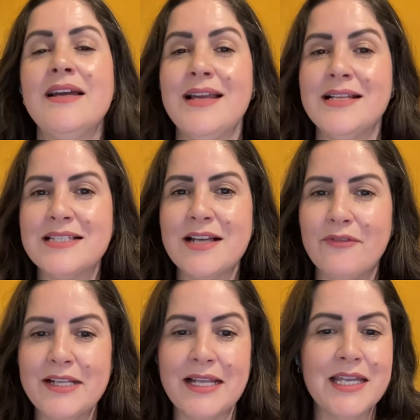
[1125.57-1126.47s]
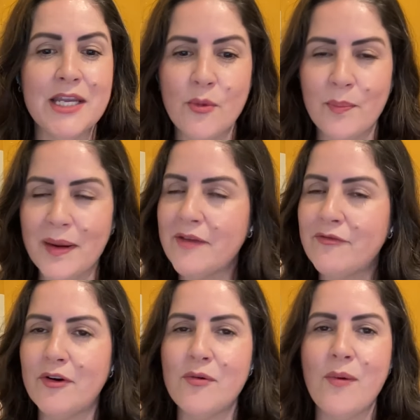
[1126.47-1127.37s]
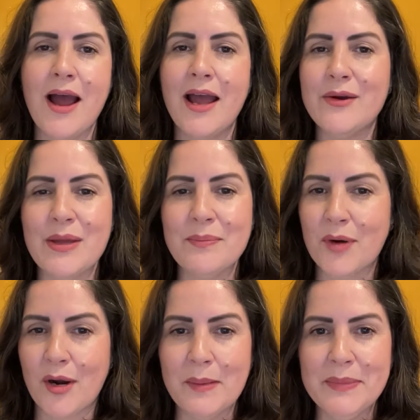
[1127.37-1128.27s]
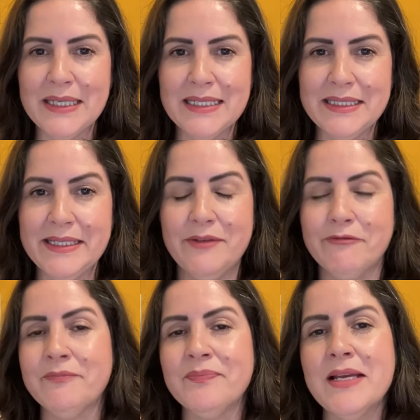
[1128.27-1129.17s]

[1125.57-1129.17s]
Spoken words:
It's something that you play for a while and probably leave.